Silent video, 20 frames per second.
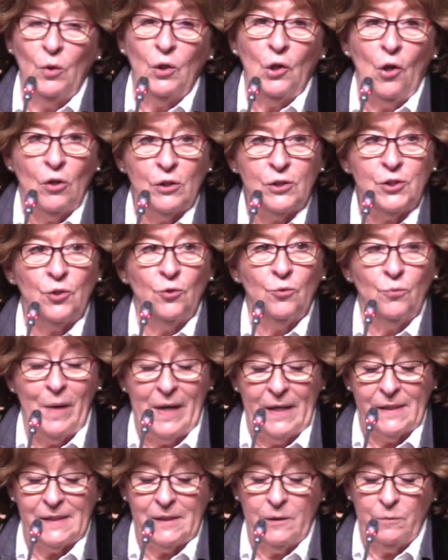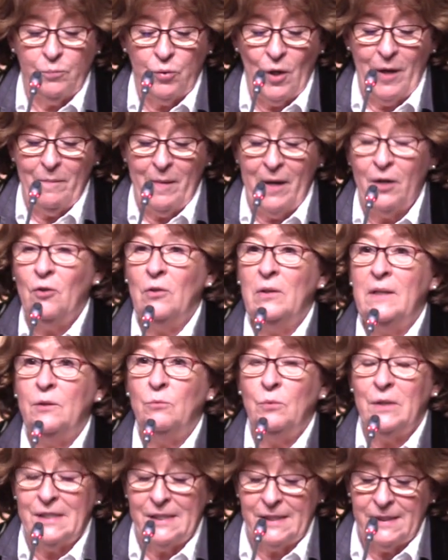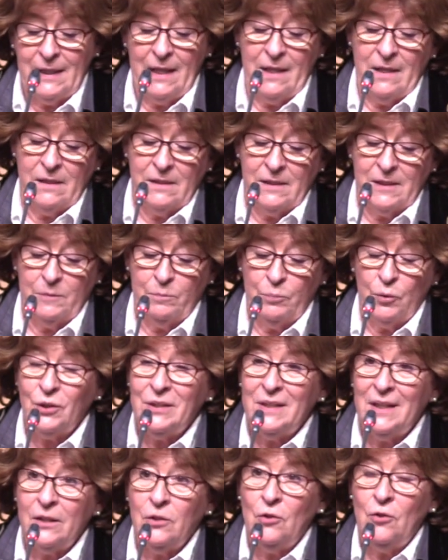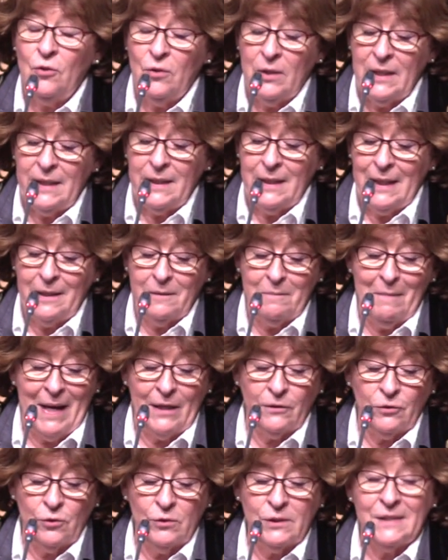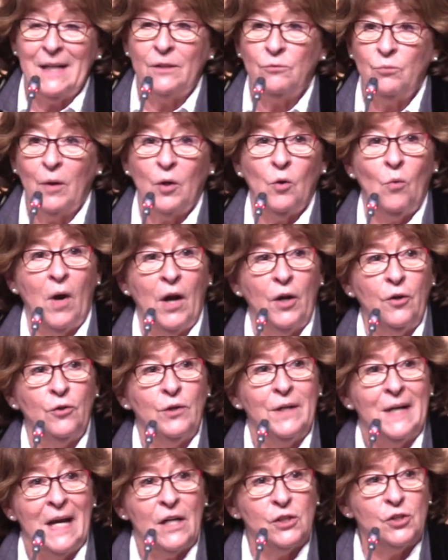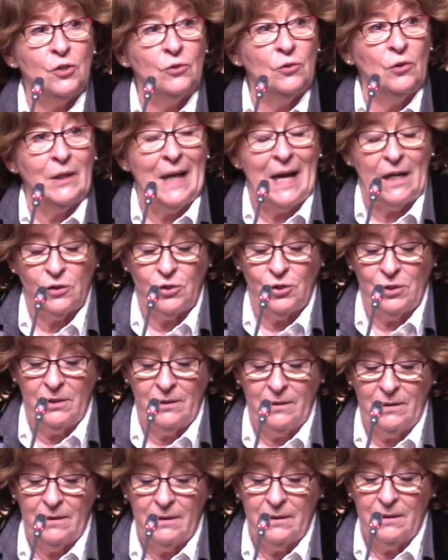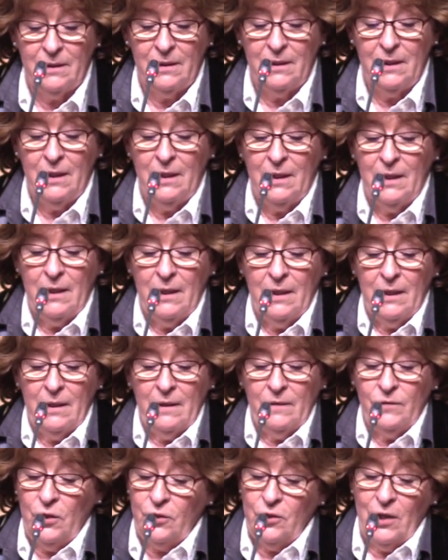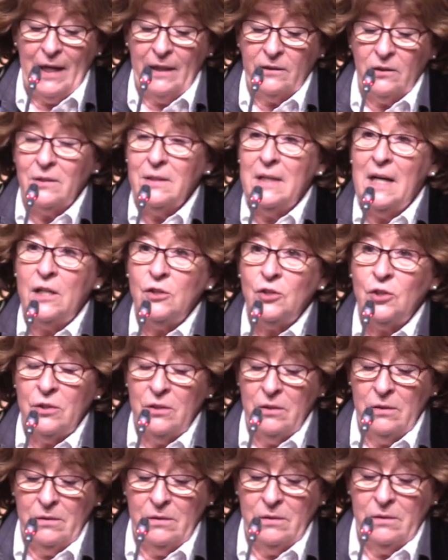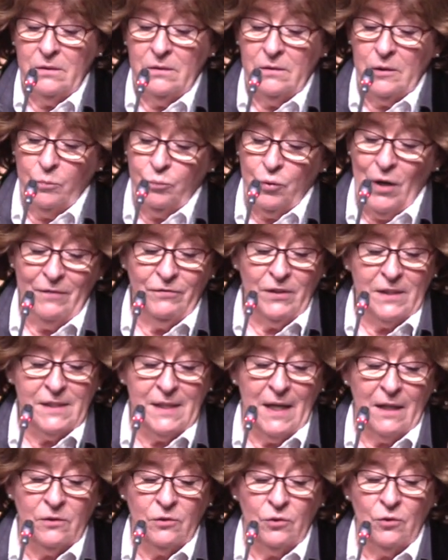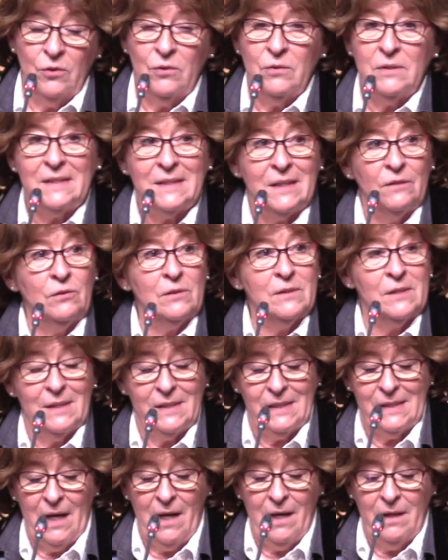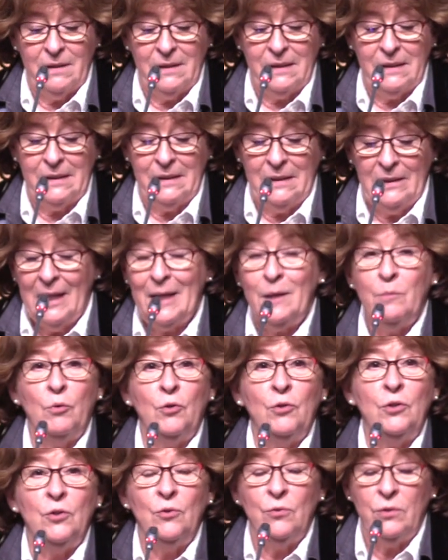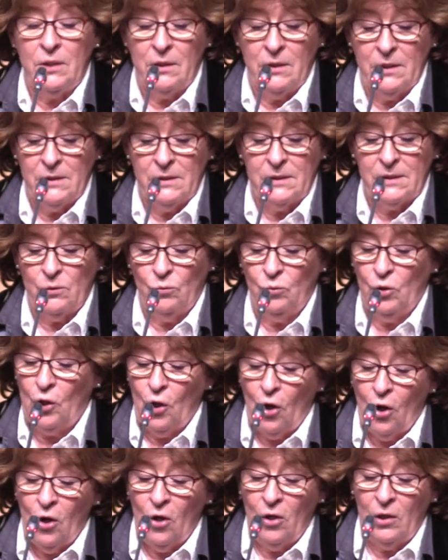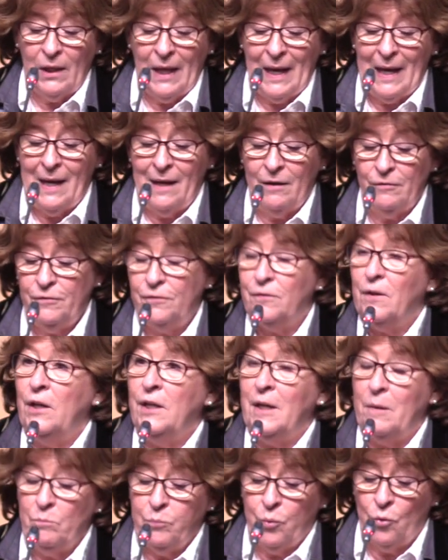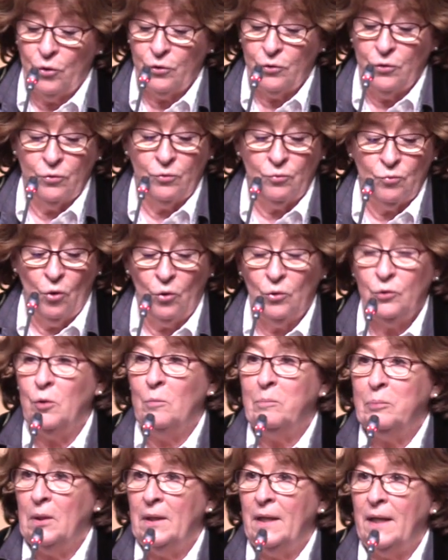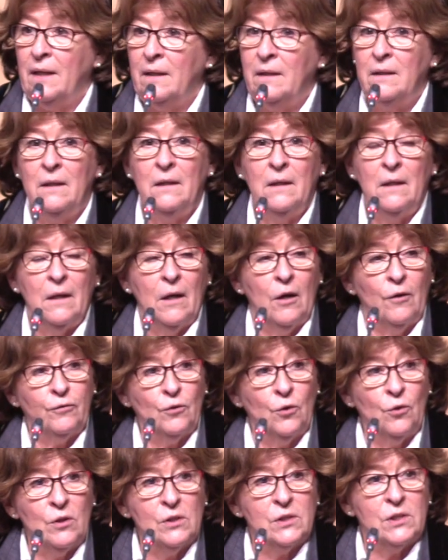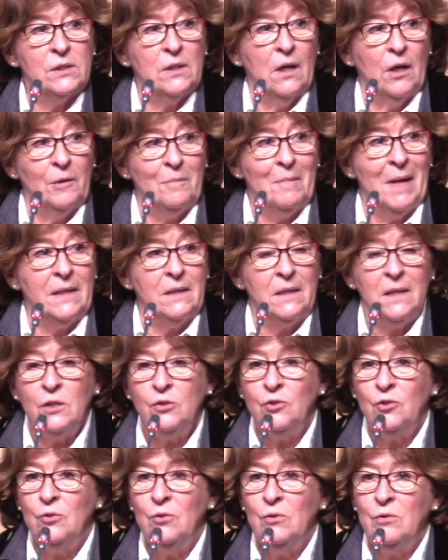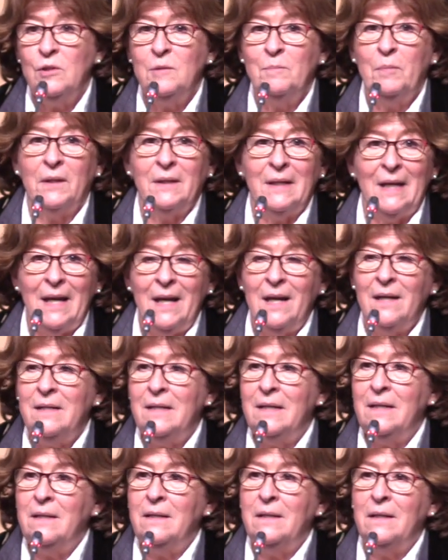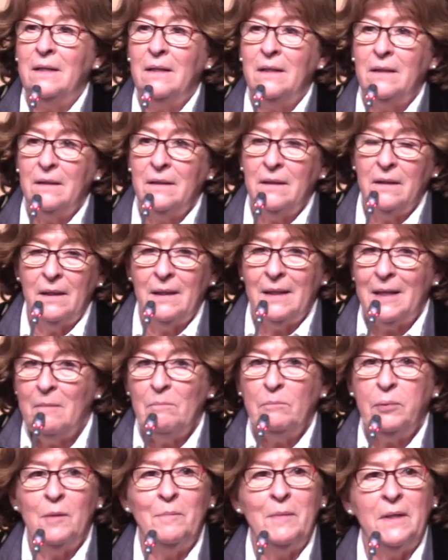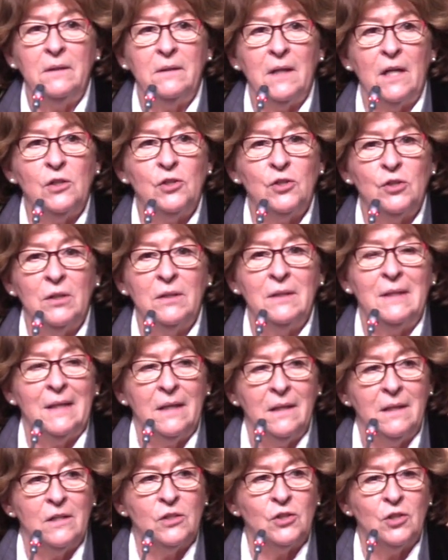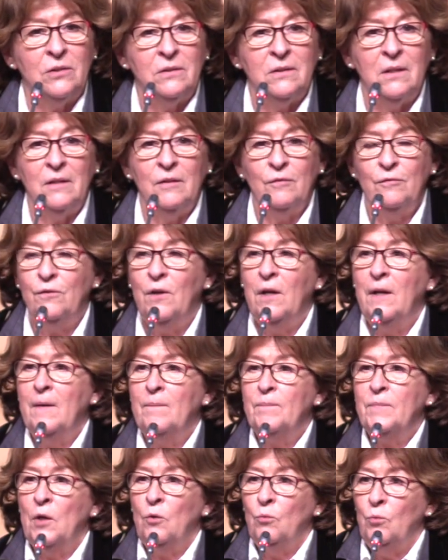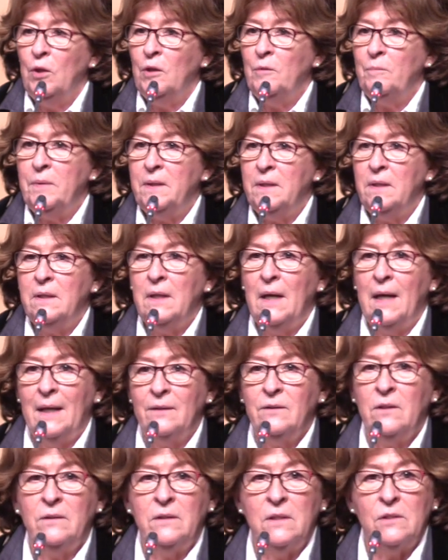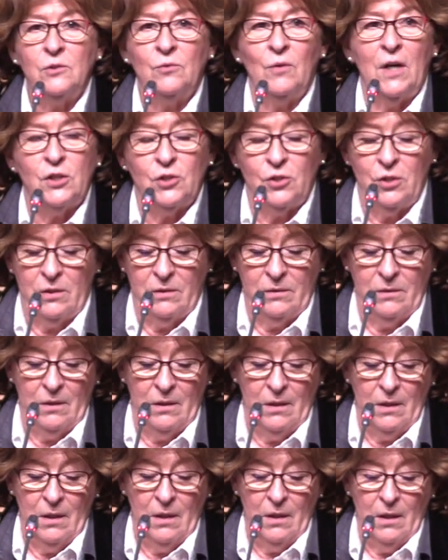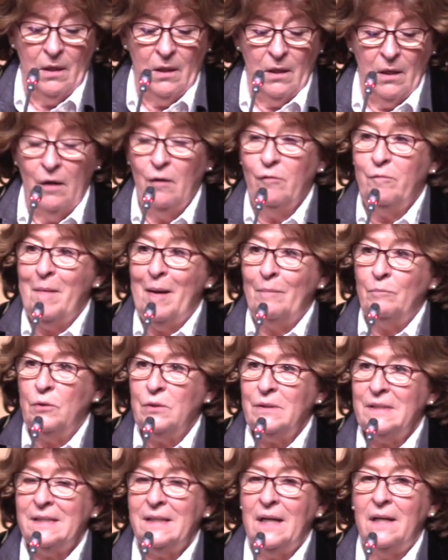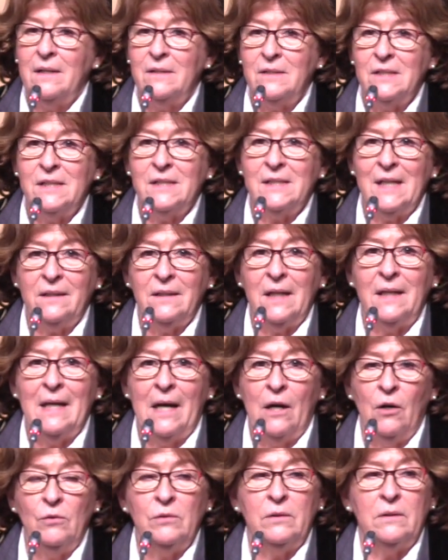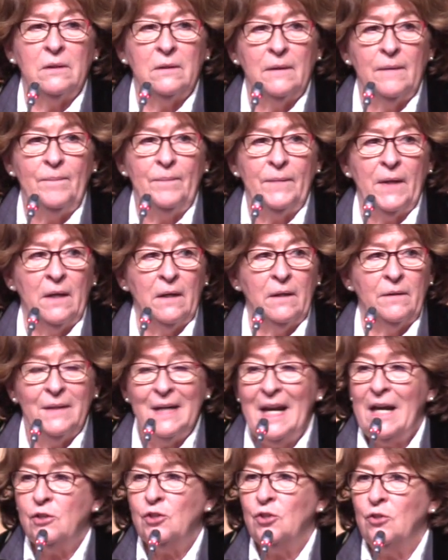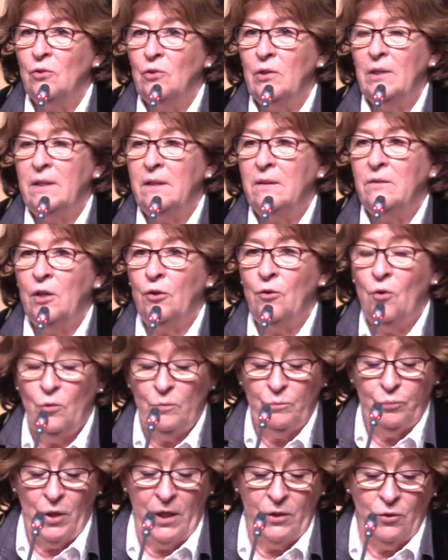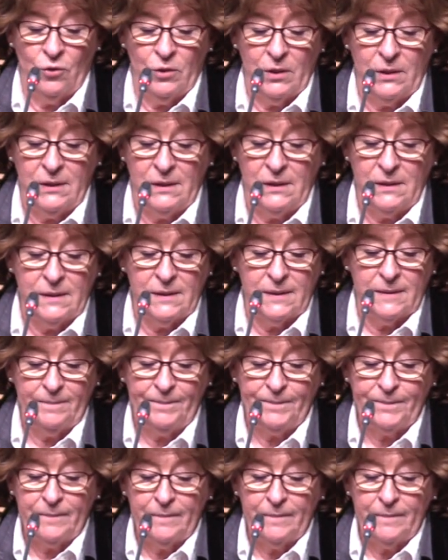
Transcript: will also rest primarily with states, particularly in matters that require national action. The United Nations, the private sector, civil society, labor unions will all have an important role to play, of course, on many issues, but any implementation initiative will be at the discretion of member states setting out nationally their own priorities.